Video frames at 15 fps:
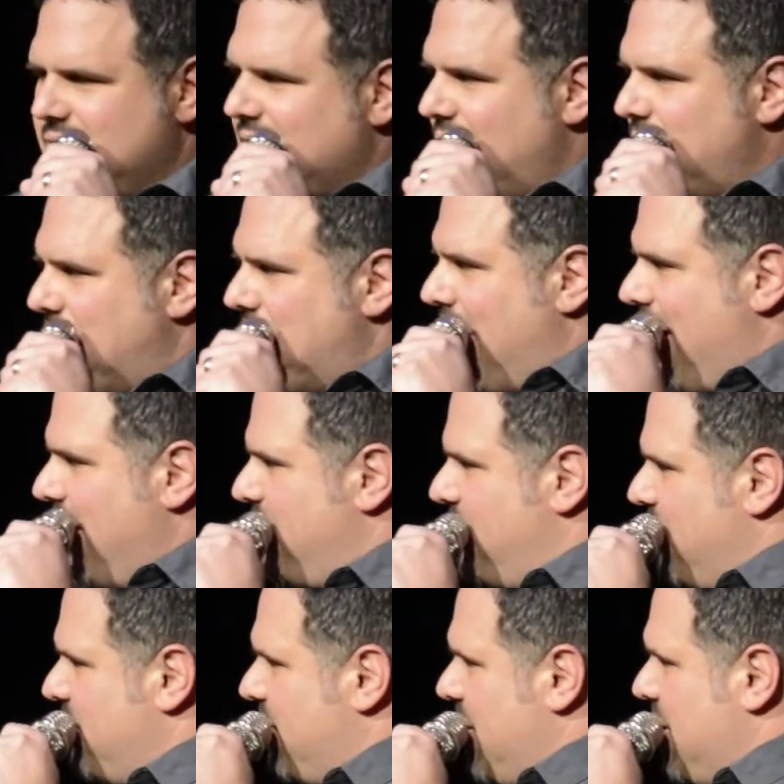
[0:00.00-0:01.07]
I said, I've been married
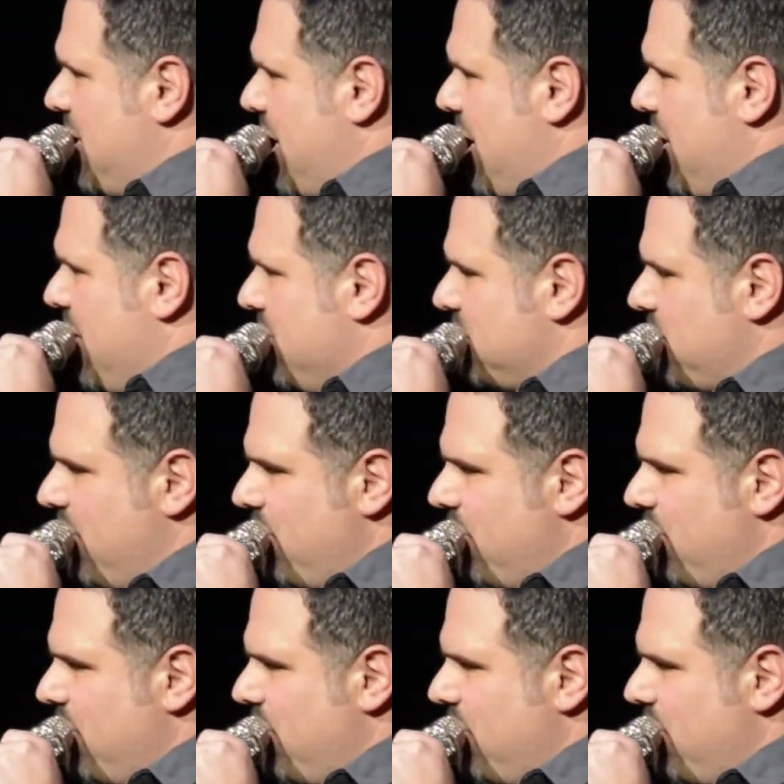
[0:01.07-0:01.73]
15 years.